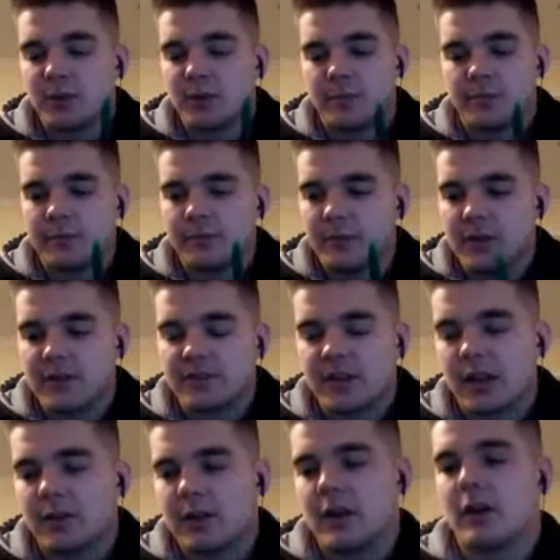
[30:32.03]
said, in a
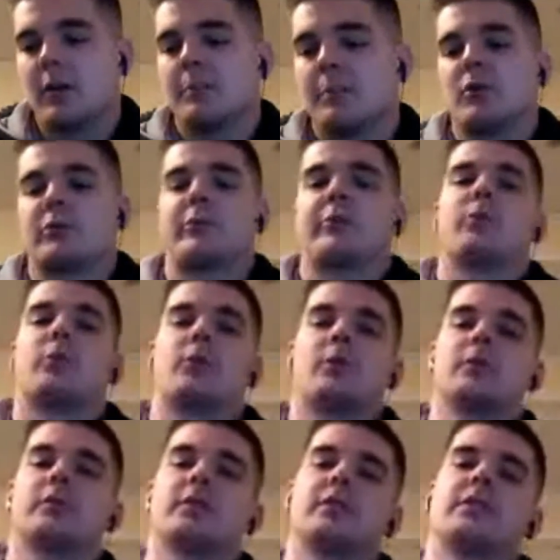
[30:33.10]
post before, his
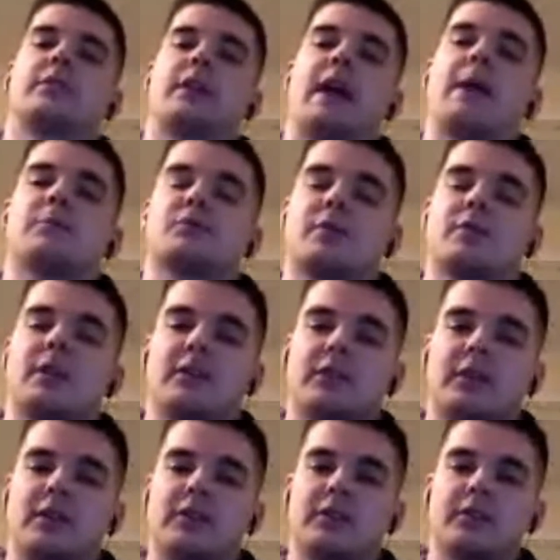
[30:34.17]
hamstrings and his
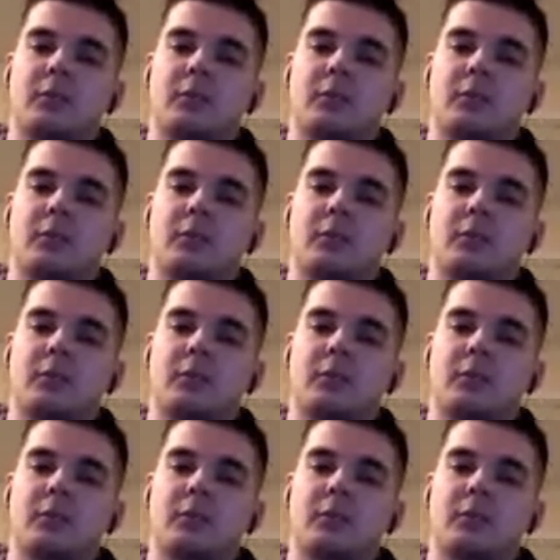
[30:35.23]
quads